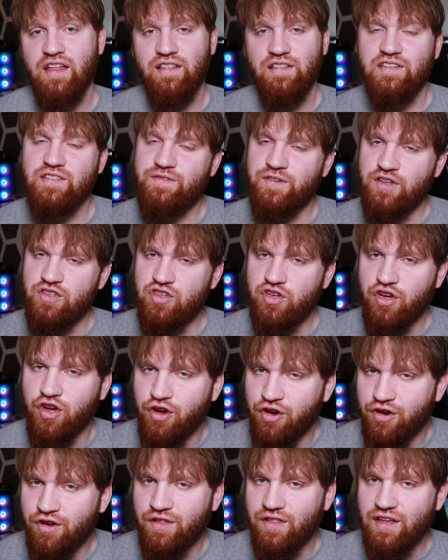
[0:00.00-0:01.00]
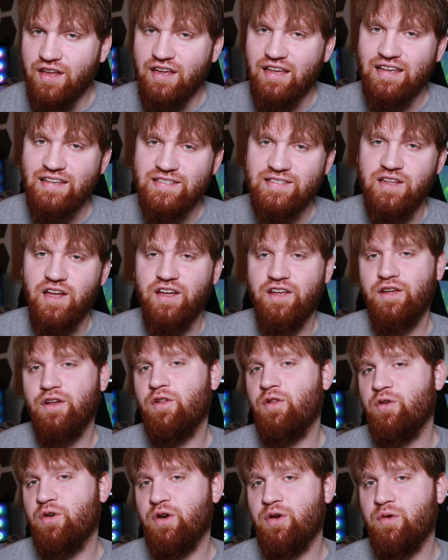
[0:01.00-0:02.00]
this feature currently is not
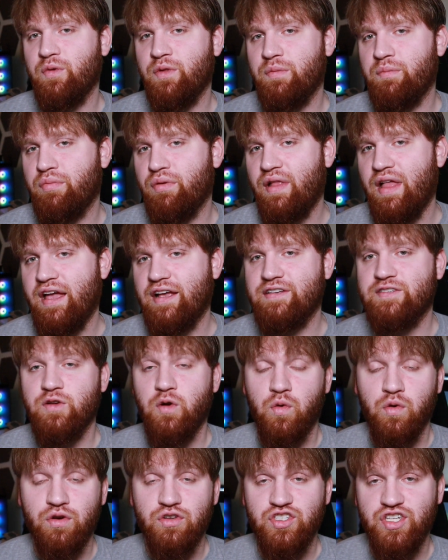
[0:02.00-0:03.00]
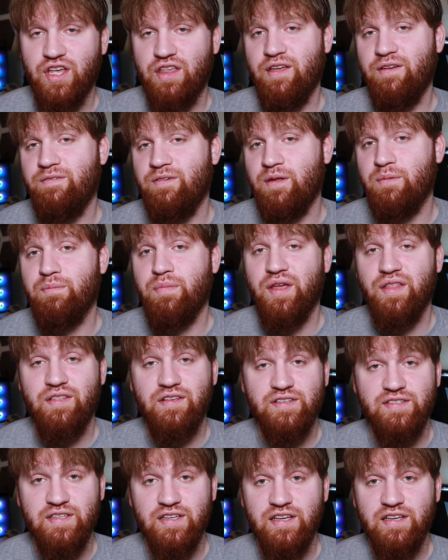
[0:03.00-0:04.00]
included with Plex or Jellyfin, but
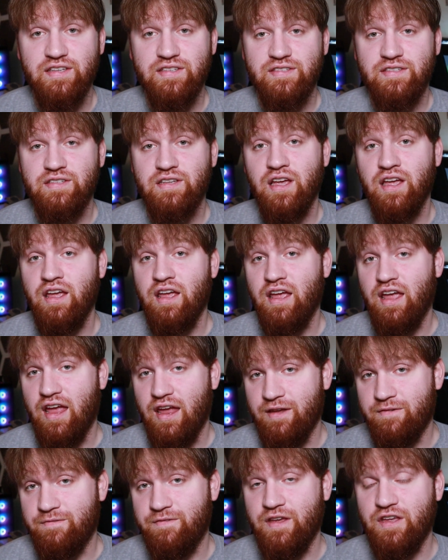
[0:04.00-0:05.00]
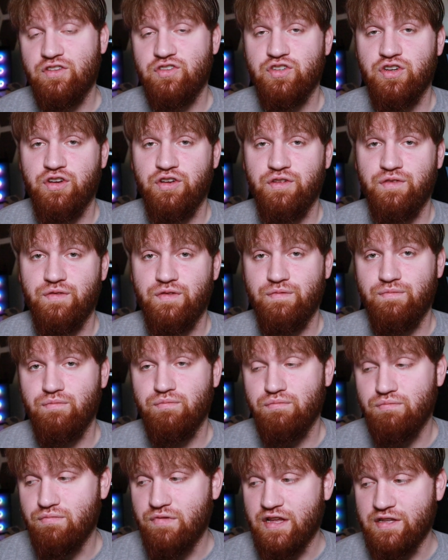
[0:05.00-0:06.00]
this is a feature
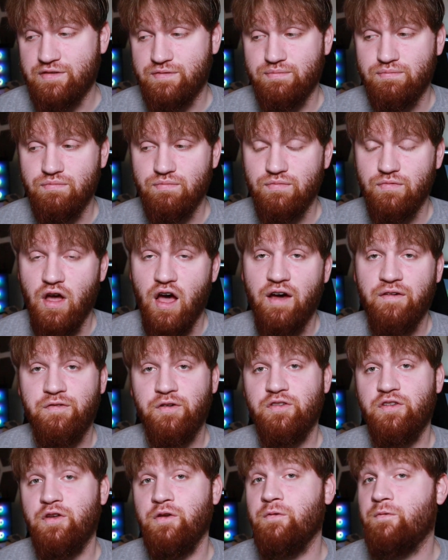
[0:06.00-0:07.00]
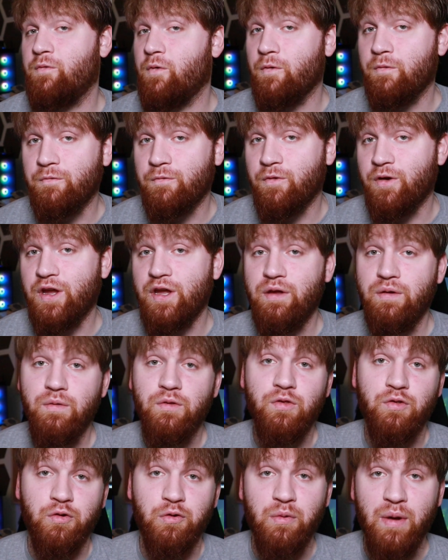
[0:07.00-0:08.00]
that's offered to you for free
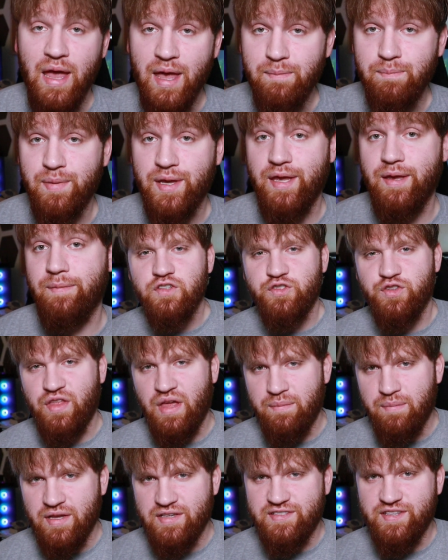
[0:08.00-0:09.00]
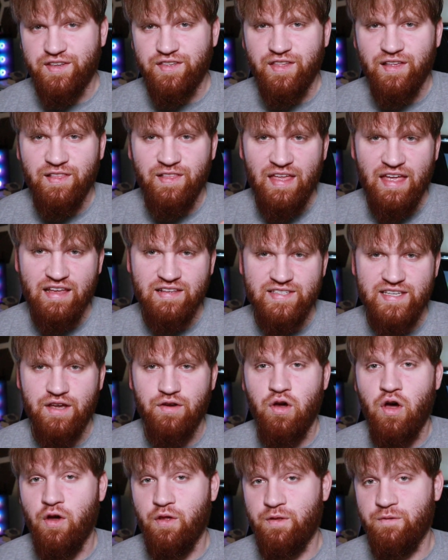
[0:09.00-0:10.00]
through Emby. So that basically lays
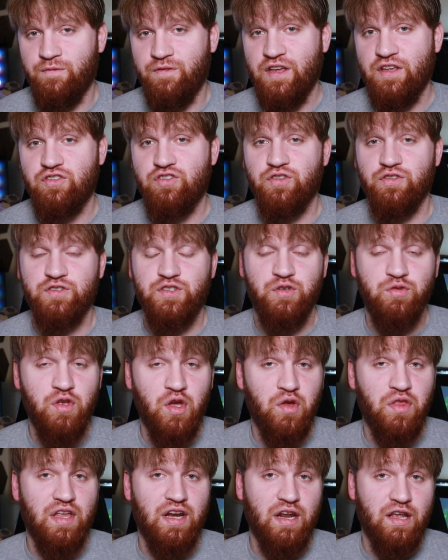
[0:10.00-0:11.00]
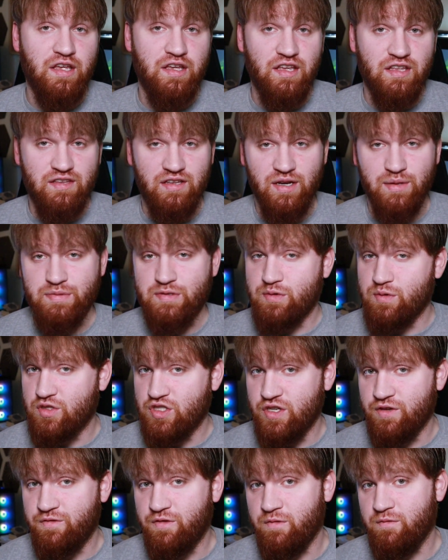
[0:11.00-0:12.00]
out all the features. You know that I ended up
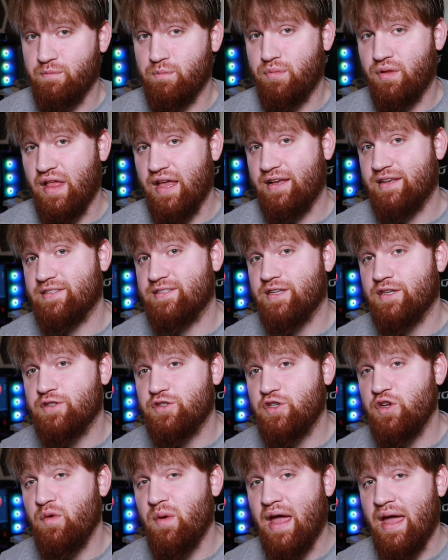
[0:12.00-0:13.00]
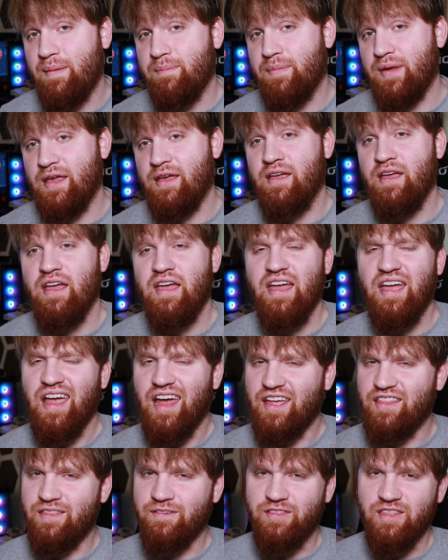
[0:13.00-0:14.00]
switching from Plex to Emby
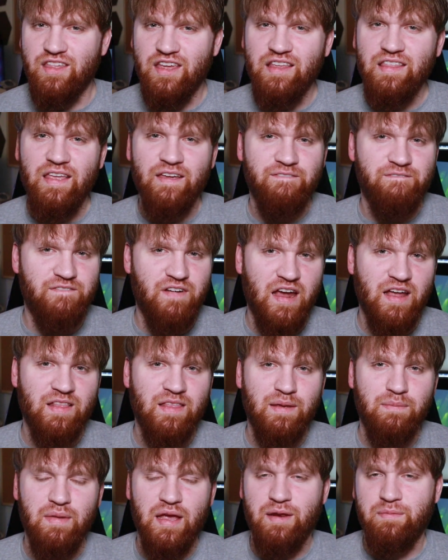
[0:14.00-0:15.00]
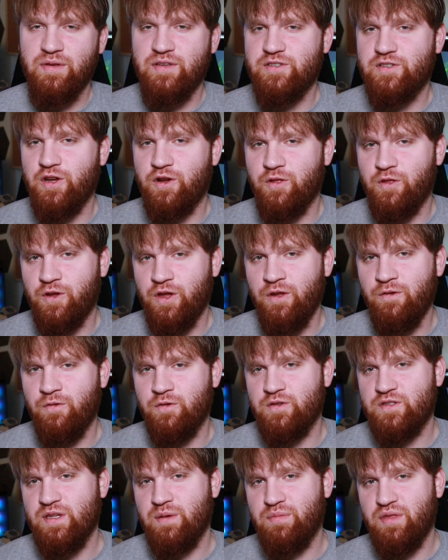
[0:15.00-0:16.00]
and the thing that finally made me start looking for
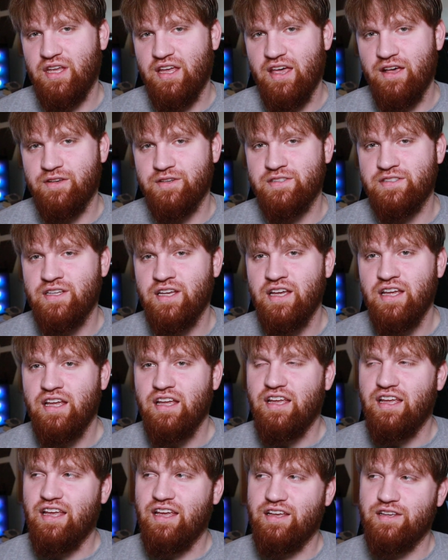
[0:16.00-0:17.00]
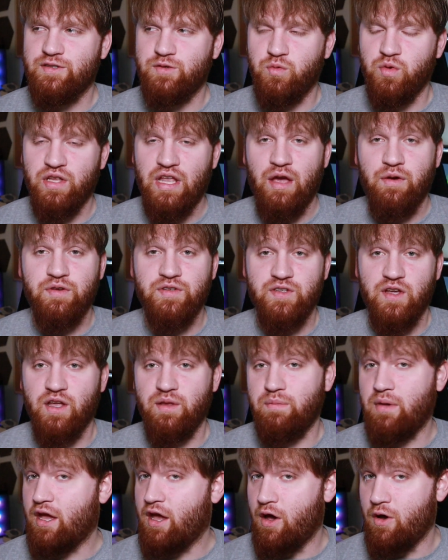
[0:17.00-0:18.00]
something else is when I was on
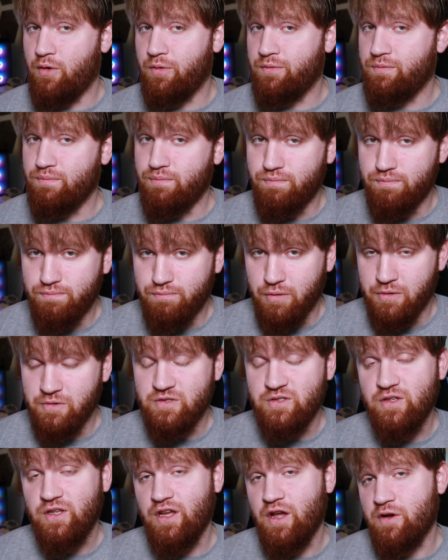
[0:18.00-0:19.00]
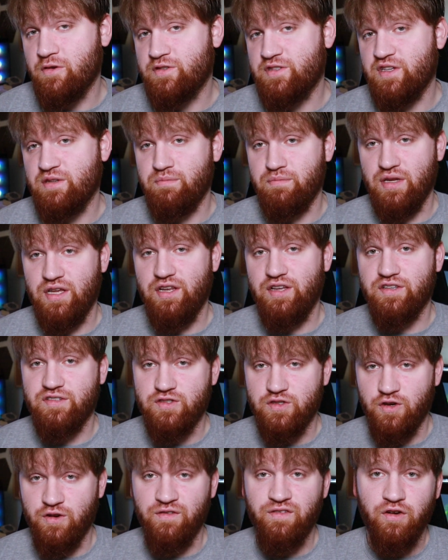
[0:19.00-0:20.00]
my own personally hosted media
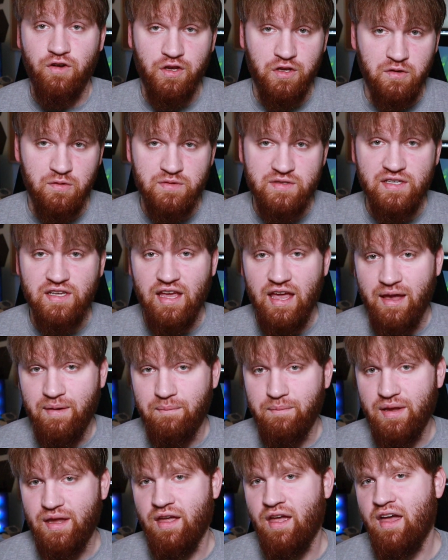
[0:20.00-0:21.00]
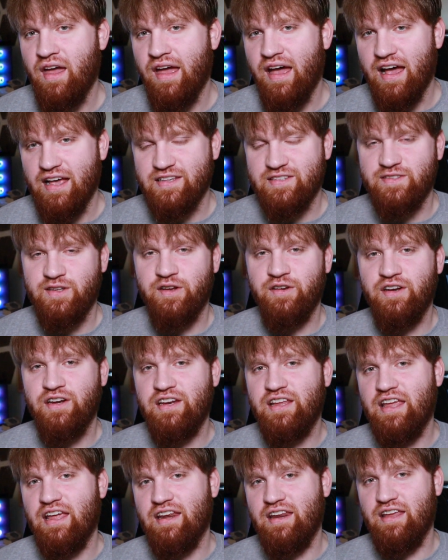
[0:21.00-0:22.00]
server using Emby, I started
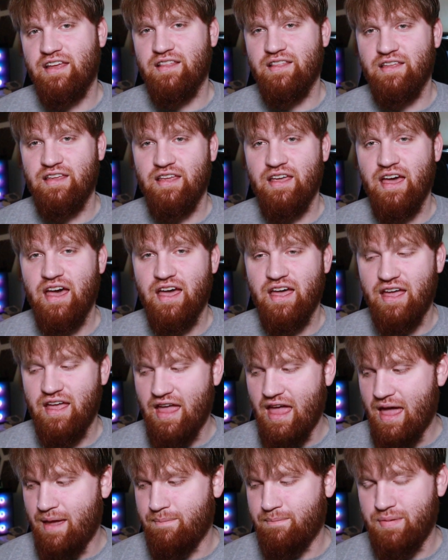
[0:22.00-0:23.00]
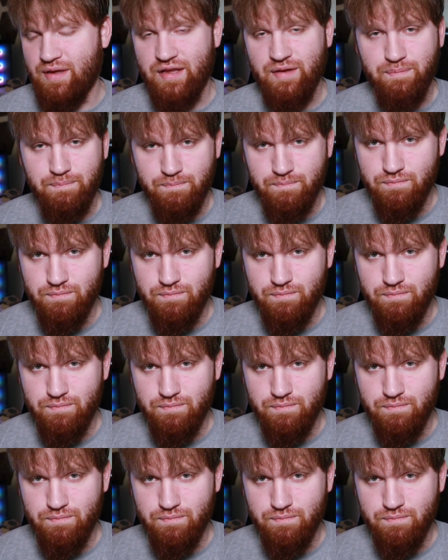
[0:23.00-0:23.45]
getting the uh, Emby